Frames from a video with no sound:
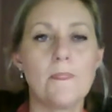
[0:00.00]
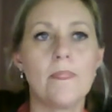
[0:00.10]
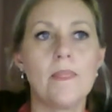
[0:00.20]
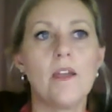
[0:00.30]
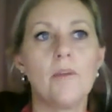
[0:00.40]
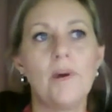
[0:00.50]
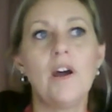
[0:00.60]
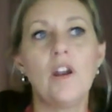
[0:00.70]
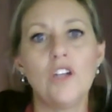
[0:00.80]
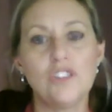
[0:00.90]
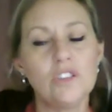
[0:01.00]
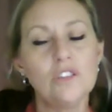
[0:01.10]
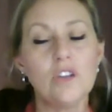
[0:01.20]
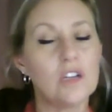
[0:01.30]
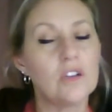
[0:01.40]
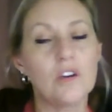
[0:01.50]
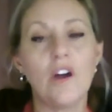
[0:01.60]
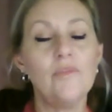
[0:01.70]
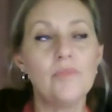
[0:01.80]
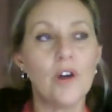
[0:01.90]
That, but I do know, look,
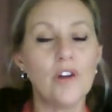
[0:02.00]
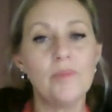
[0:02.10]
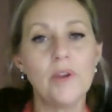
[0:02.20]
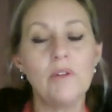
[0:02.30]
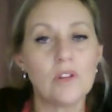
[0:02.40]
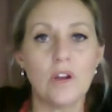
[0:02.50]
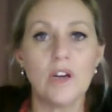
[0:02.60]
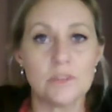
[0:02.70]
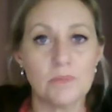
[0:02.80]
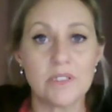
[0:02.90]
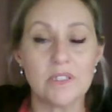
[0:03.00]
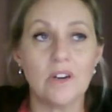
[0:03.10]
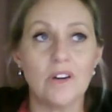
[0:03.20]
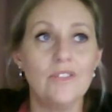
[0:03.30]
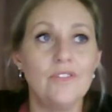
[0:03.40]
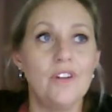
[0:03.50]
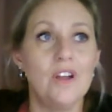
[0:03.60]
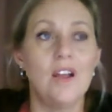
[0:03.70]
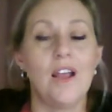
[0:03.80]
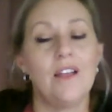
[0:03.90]
I've, I've been with clients myself,
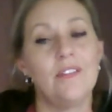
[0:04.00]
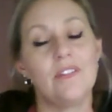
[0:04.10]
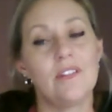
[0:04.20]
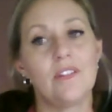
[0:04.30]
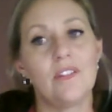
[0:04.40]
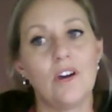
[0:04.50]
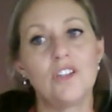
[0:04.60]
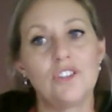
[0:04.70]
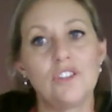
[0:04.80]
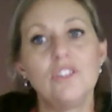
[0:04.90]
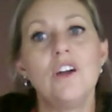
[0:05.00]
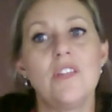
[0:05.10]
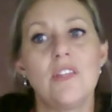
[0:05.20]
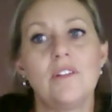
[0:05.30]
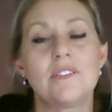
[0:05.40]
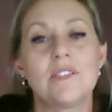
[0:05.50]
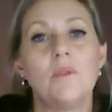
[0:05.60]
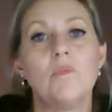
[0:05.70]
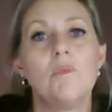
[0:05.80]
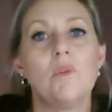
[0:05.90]
and I do know that there are
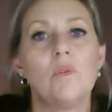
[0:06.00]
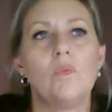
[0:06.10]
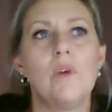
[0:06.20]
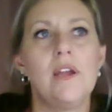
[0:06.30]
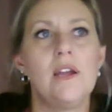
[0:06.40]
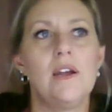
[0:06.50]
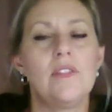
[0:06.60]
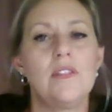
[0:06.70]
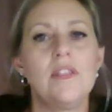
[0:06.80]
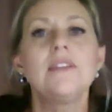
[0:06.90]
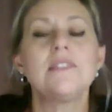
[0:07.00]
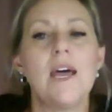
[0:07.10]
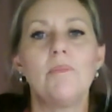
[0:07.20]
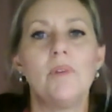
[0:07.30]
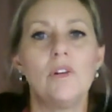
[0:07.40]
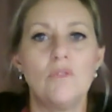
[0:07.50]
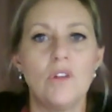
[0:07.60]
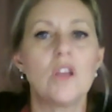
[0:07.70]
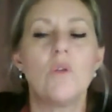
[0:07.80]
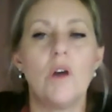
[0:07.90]
some women where things happen
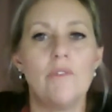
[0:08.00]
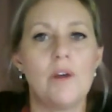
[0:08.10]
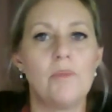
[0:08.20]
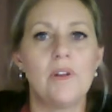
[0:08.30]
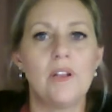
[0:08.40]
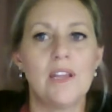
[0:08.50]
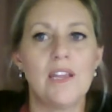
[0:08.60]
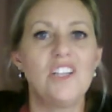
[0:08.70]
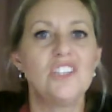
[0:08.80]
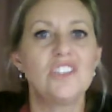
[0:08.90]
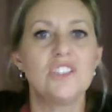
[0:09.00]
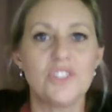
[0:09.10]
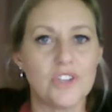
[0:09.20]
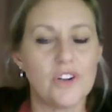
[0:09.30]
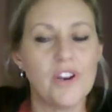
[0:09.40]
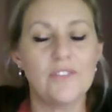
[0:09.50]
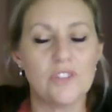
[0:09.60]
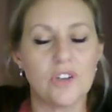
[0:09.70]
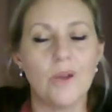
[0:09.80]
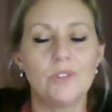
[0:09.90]
really quite rapidly, and you just don't have
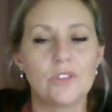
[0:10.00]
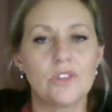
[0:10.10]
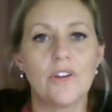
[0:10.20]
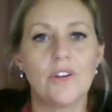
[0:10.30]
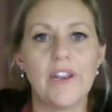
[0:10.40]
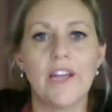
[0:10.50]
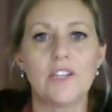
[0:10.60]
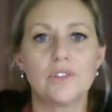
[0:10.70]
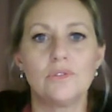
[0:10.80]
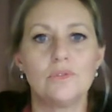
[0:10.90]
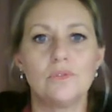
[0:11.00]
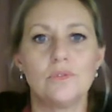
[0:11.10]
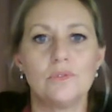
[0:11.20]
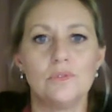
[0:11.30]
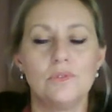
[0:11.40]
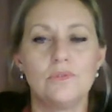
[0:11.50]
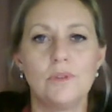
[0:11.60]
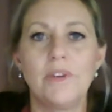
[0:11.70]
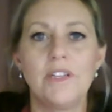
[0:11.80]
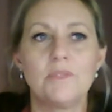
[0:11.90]
time to try the natural
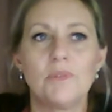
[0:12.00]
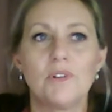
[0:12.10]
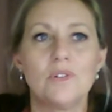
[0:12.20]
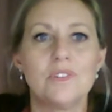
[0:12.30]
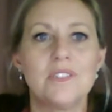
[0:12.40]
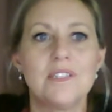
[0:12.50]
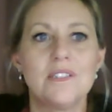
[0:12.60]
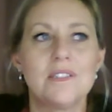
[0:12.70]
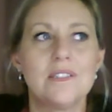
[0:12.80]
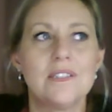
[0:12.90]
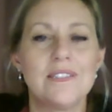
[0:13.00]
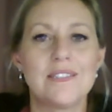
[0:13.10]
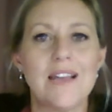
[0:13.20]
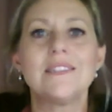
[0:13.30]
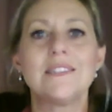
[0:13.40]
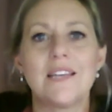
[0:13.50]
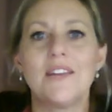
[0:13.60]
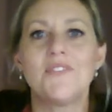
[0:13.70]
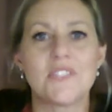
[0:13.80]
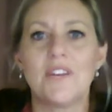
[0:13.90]
remedies because there's there's
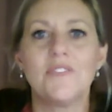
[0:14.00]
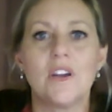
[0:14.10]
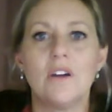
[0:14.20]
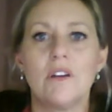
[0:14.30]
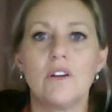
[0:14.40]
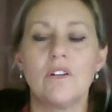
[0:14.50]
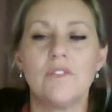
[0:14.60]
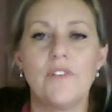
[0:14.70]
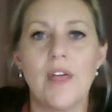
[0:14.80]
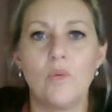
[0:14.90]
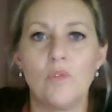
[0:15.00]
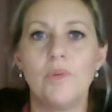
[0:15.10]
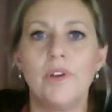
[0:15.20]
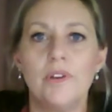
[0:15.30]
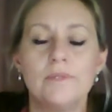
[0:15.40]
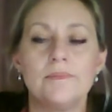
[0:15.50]
unsafe stuff going on for that woman.